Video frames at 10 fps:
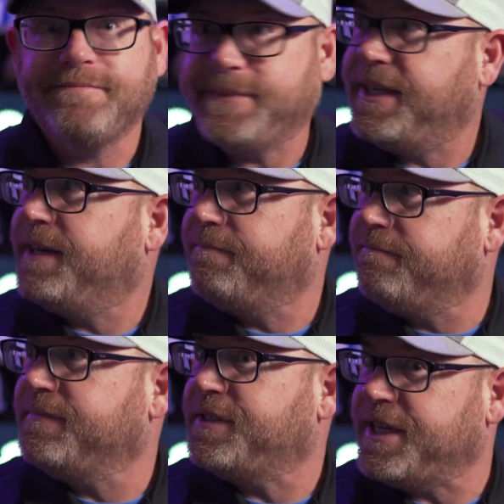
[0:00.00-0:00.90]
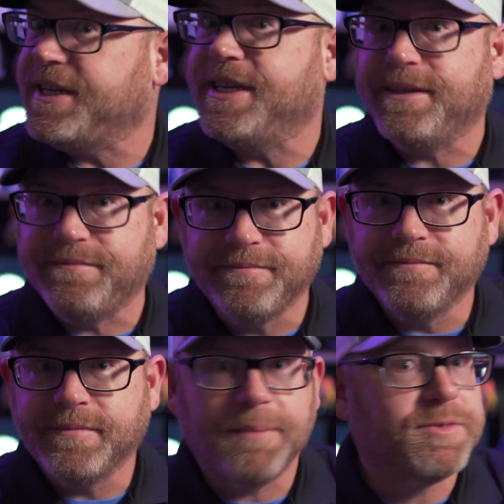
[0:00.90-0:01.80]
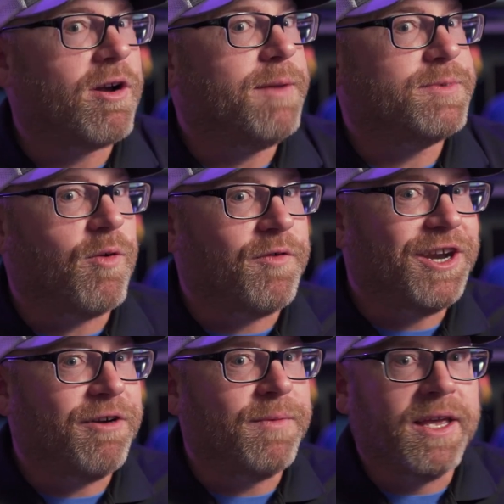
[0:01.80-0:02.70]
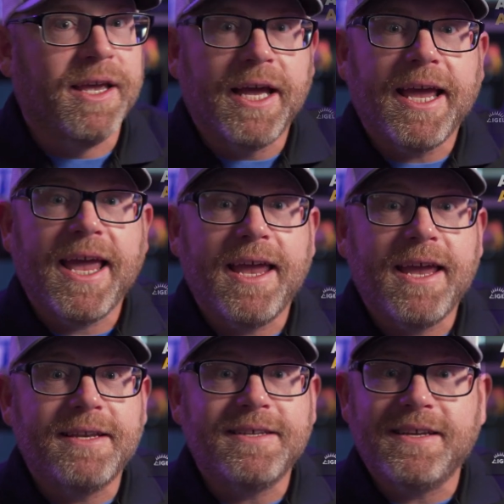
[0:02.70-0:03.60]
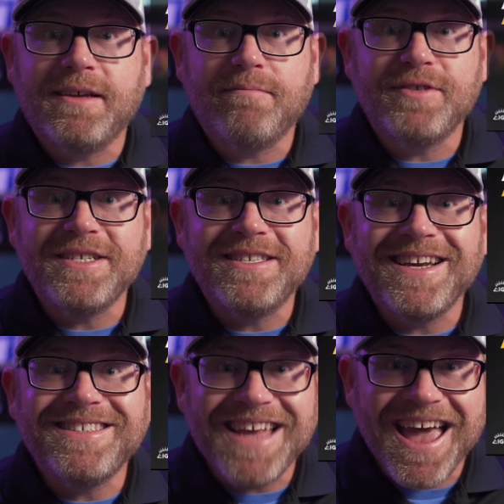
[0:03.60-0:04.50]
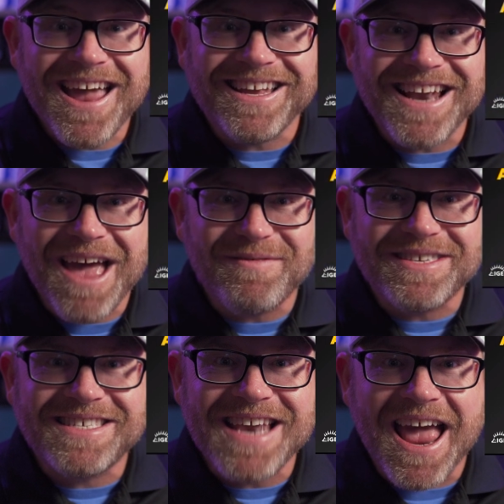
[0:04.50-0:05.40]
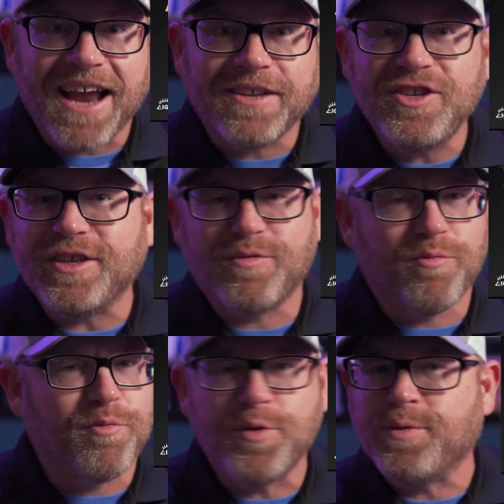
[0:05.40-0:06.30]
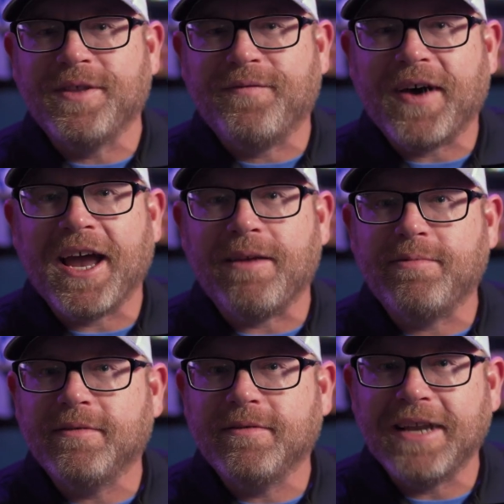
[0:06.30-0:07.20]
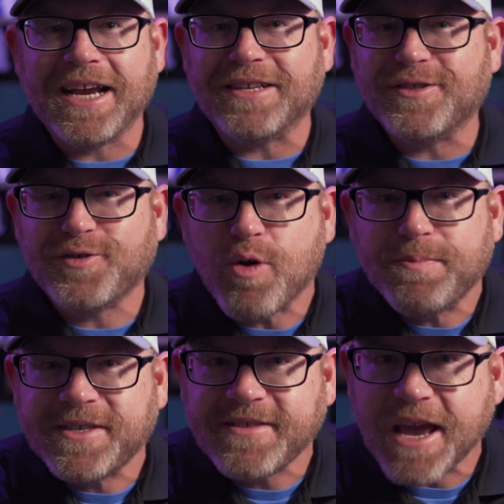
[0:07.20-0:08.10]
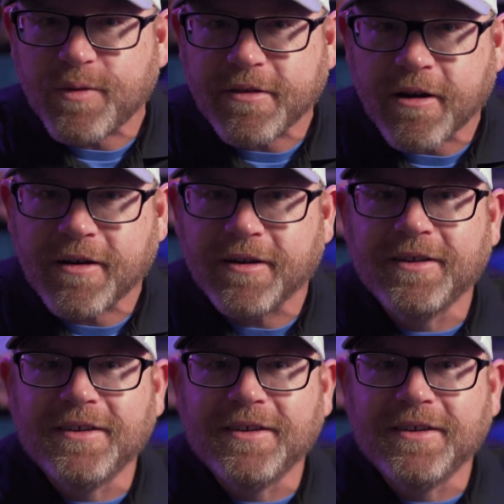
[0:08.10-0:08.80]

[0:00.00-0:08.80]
Yep, she did. I'm sorry, it's over here. And she's like, Dad, can I have a snack? Just ruined the vibe. And I got so upset with her.